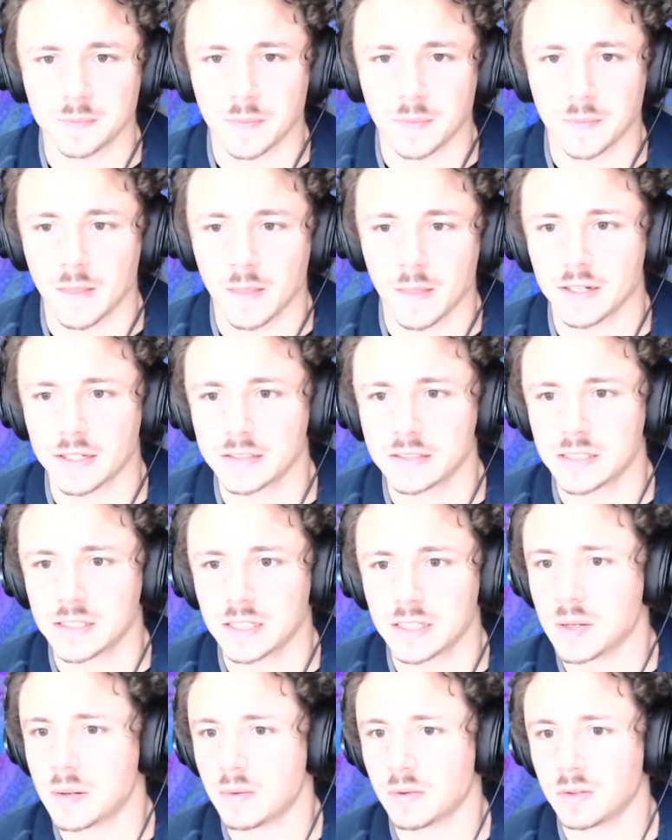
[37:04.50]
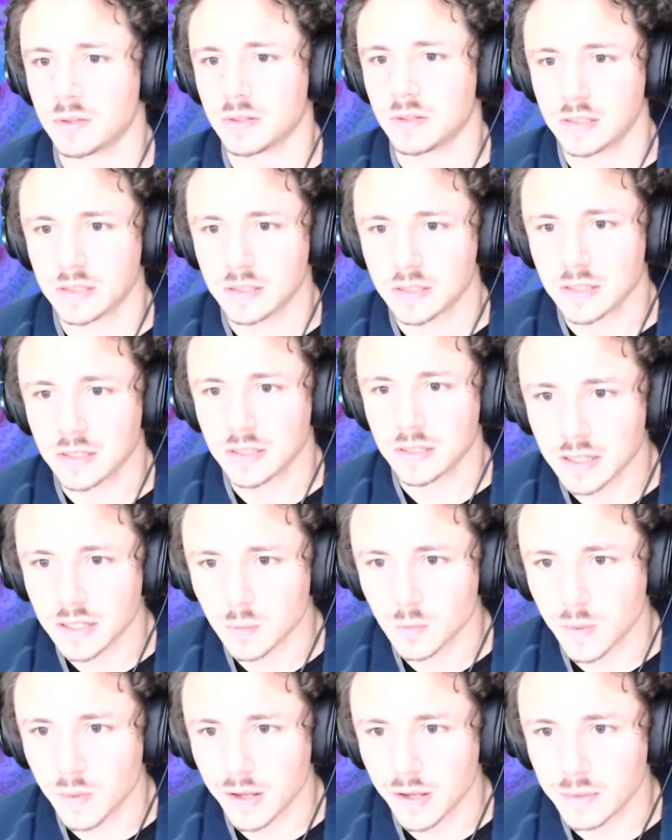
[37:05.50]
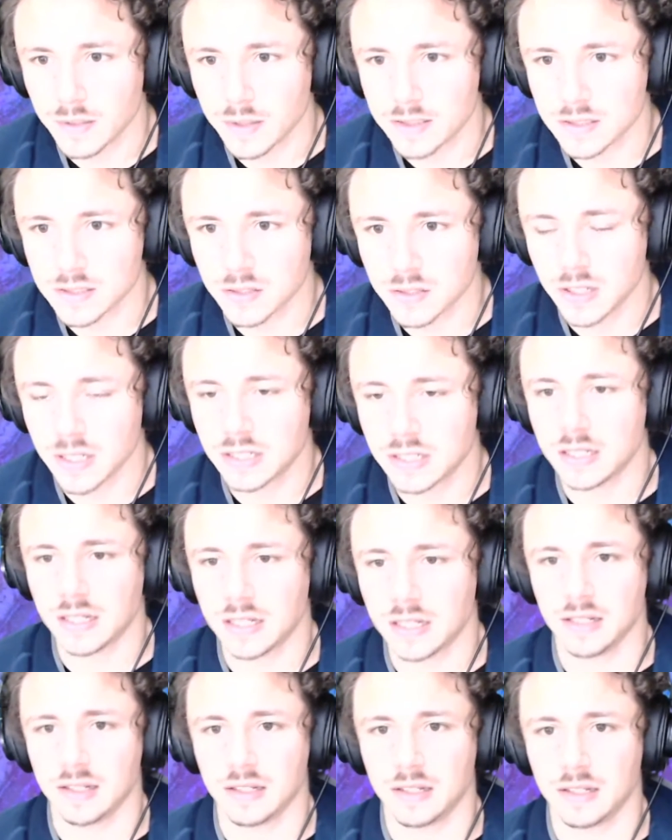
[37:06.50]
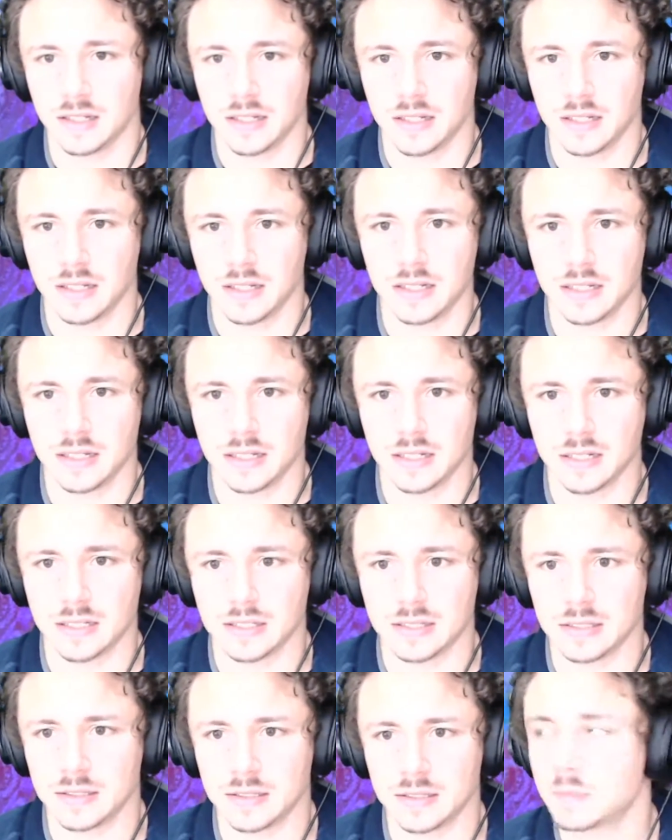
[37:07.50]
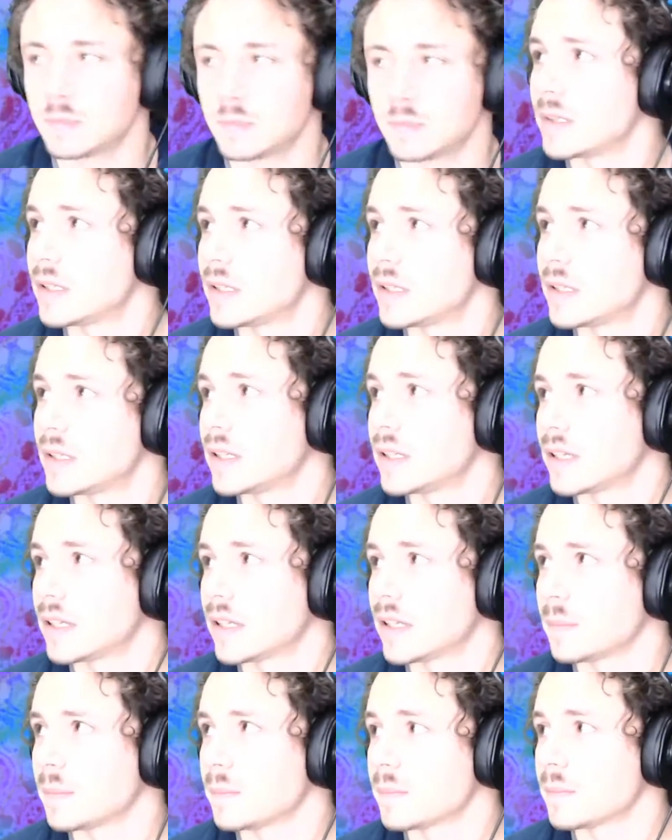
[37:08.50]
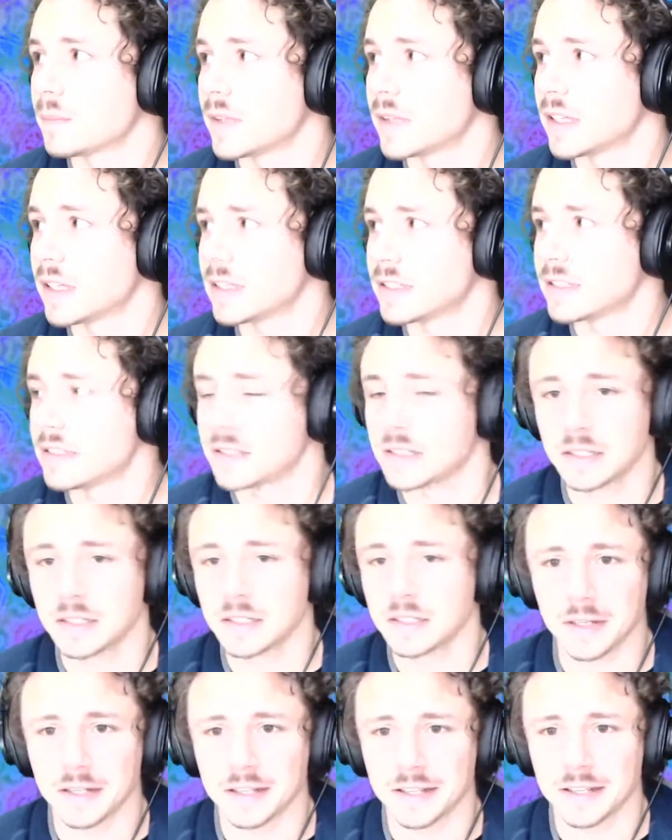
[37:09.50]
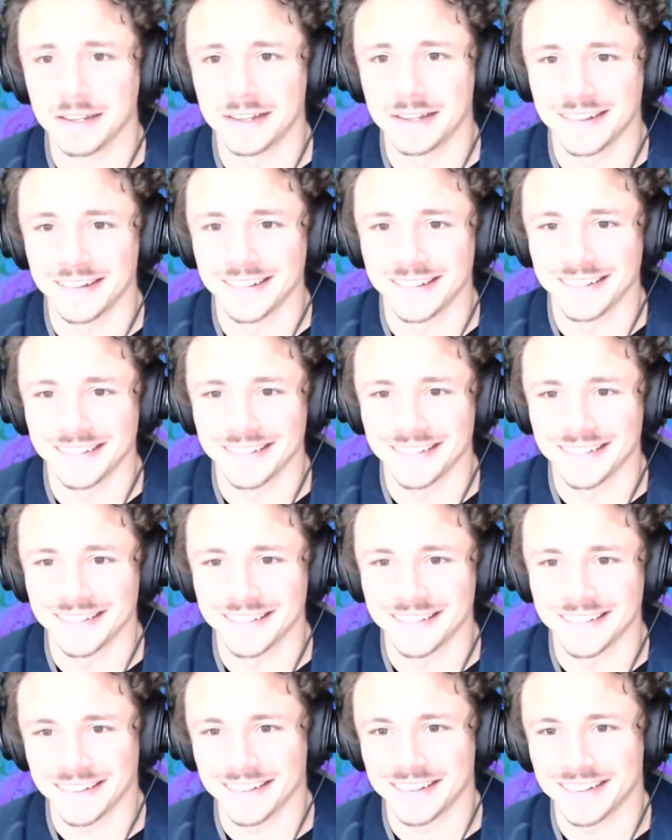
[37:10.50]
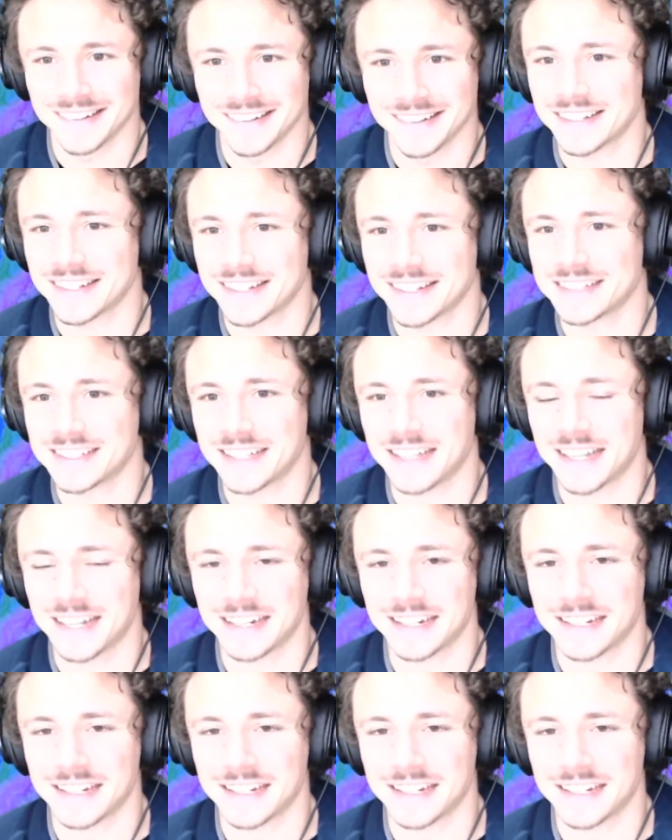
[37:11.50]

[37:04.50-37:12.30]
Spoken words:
Alright, see you, people. I hope everybody has a great day, and yeah, thanks. See ya, bye. That's that.